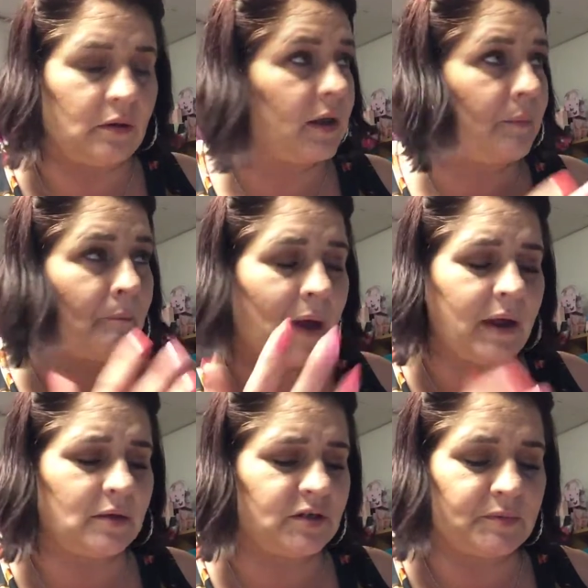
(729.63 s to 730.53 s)
Like, my
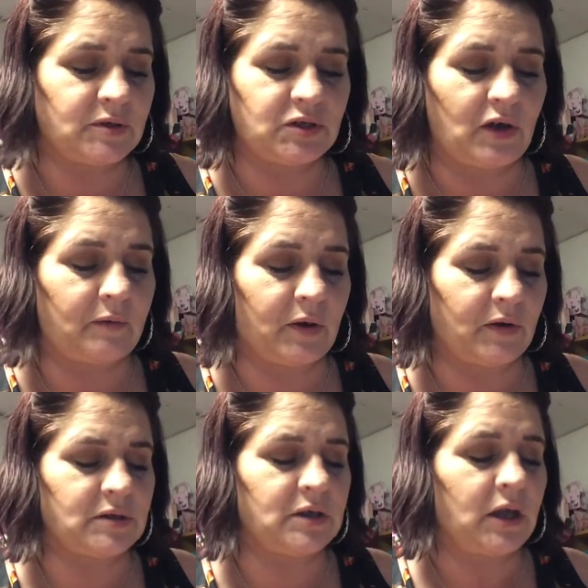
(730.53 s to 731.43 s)
husband's driving me
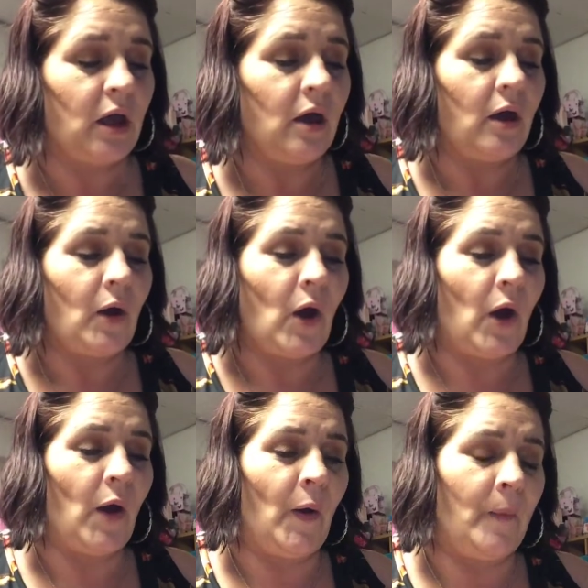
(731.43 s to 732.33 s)
crazy.
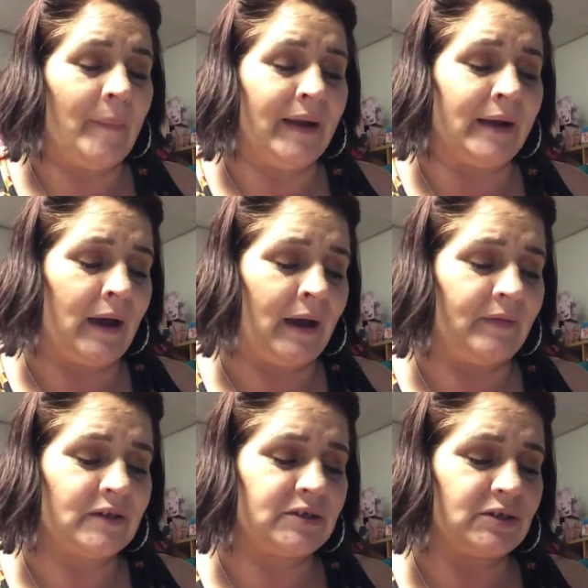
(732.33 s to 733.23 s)
Oh my
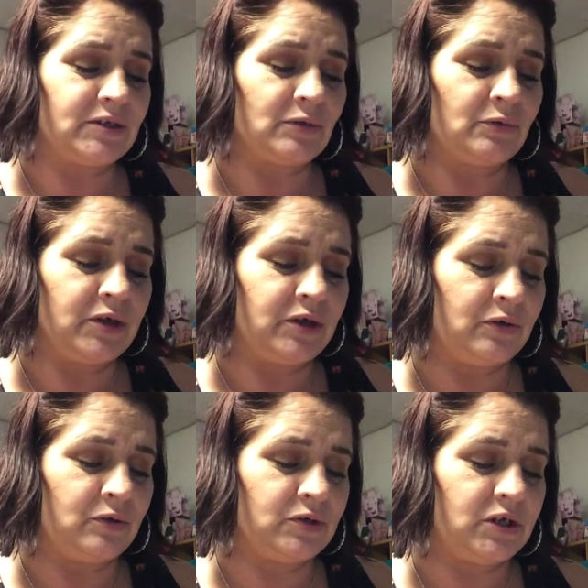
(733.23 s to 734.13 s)
god, this is so
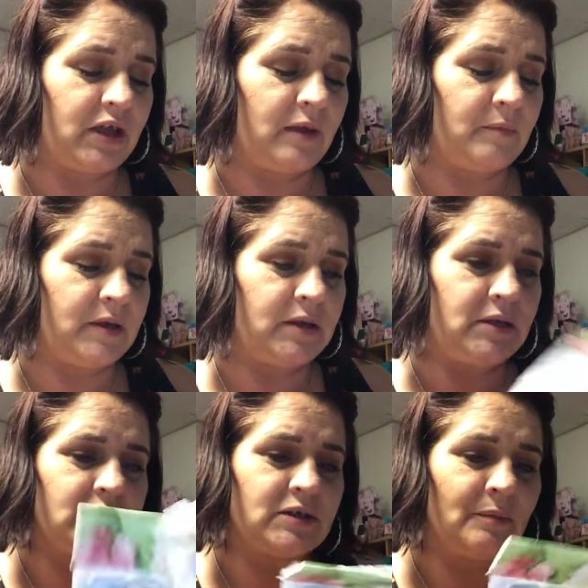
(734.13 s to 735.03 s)
cute. She gave
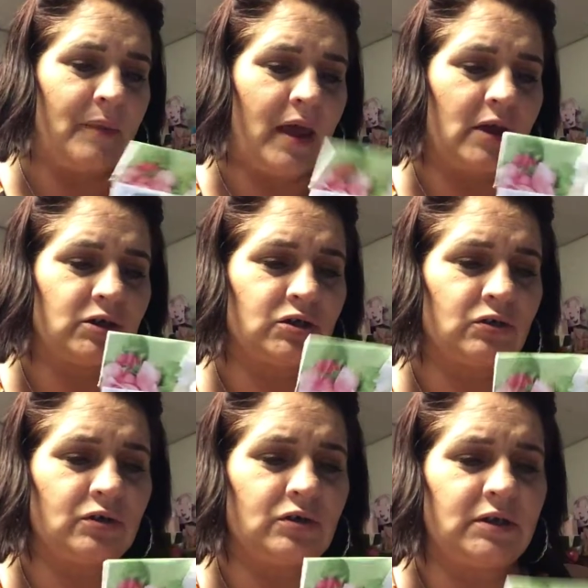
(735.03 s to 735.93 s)
me some
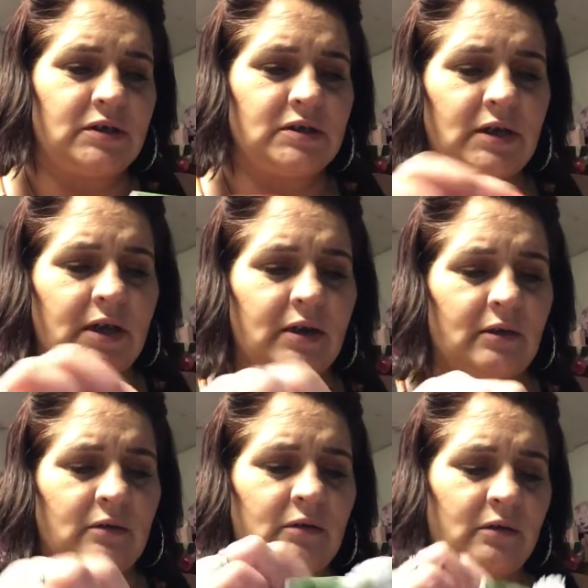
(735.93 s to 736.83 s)
extra goodies in here.